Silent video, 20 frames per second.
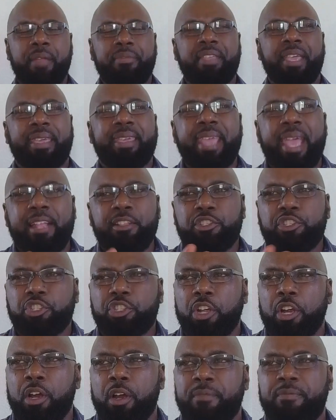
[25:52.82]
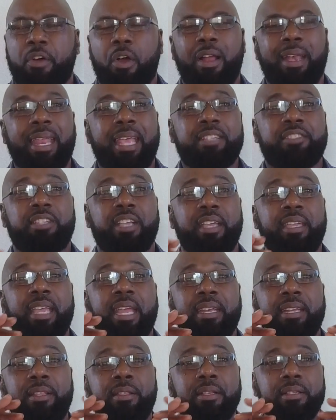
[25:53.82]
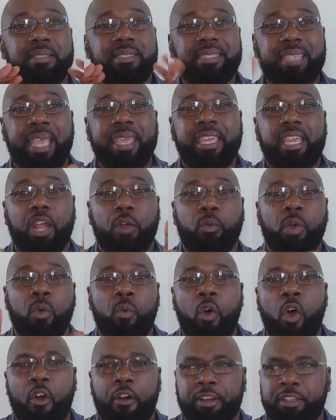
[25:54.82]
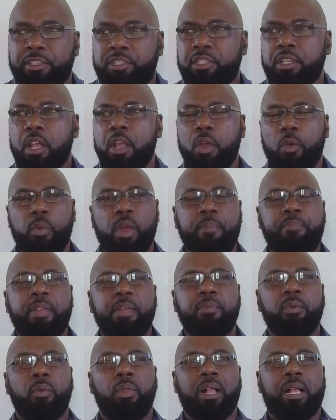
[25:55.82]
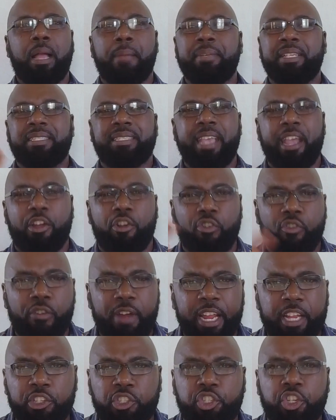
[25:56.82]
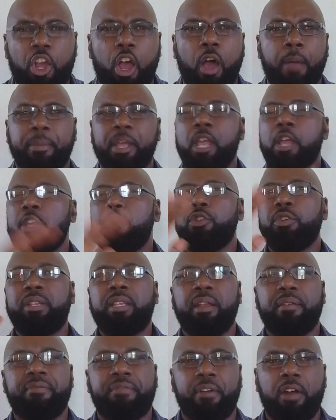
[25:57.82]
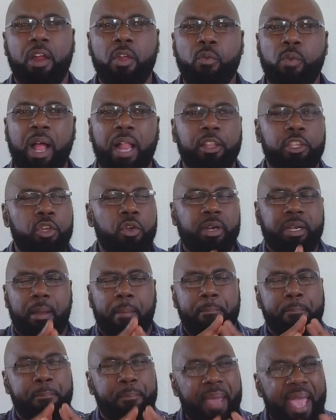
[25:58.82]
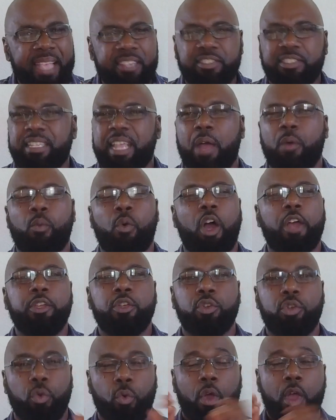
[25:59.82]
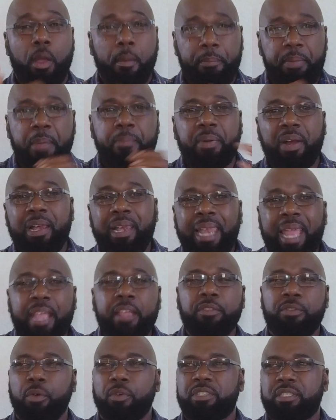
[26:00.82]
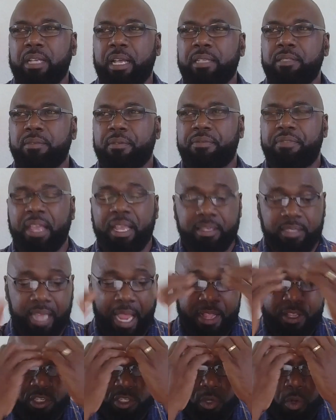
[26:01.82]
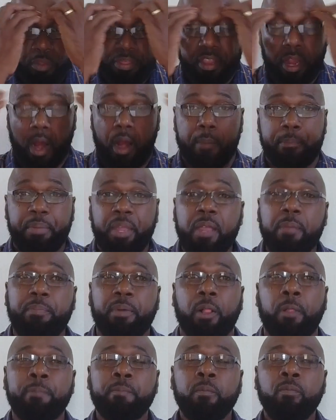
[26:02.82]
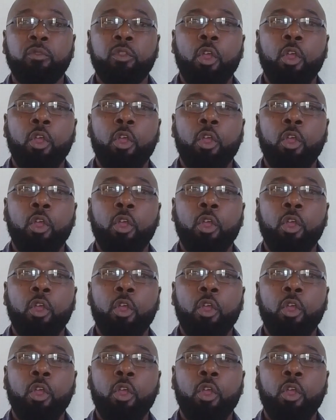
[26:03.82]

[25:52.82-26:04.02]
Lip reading: They can't serve unless they're getting psychic rewards, where people will come and say, great job, you did very well. You're the best at what you do. People like those kinds of things. And so there are people